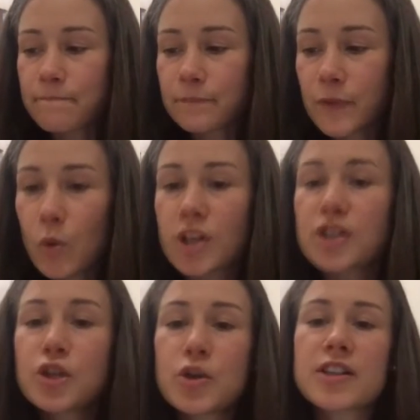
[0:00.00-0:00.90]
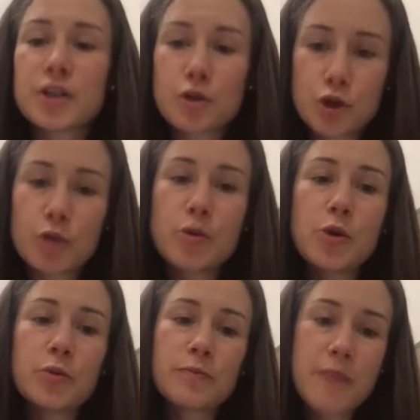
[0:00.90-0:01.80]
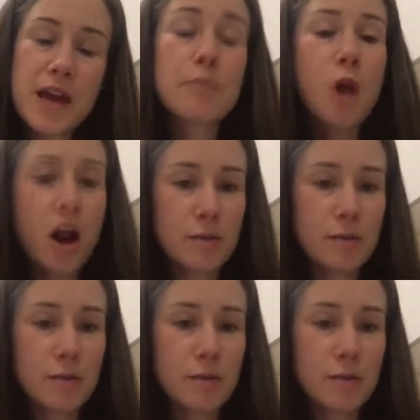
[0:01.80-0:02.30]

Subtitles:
where students make blog